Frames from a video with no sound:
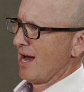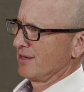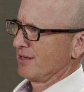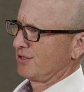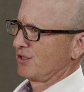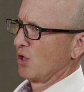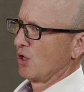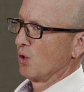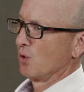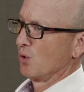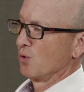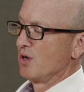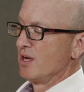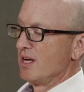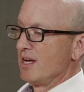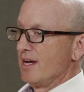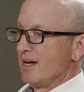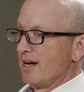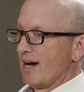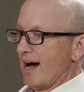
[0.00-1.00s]
Yeah, so
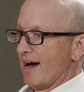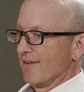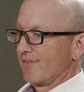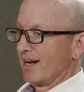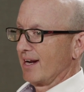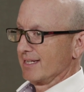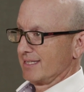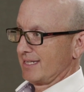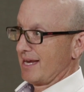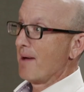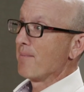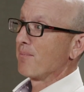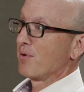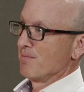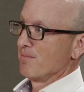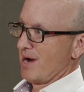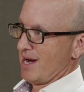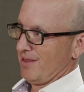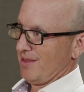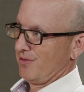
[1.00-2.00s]
I've got to
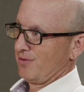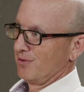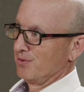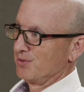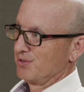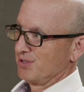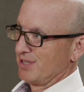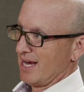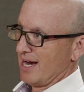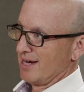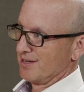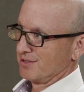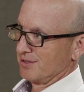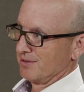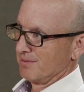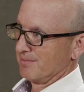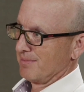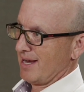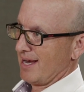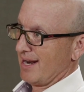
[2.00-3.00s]
temper my
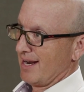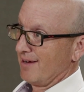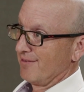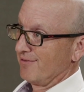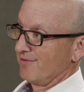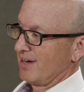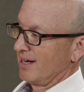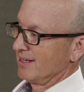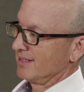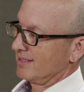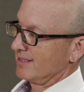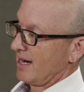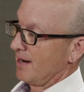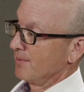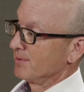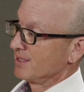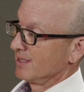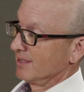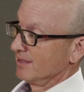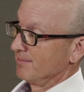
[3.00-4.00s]
enthusiasm, and
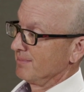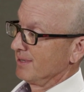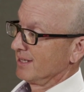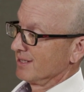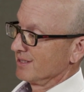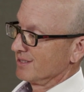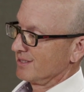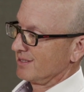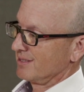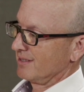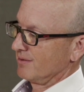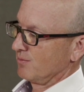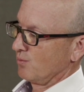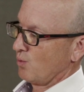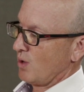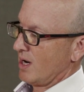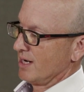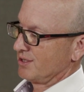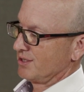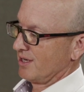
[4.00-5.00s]
I would say the biggest
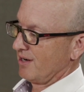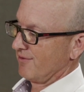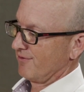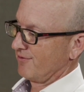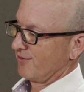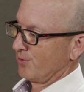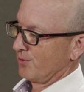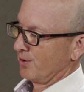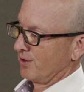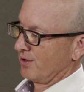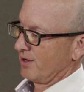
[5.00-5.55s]
watch out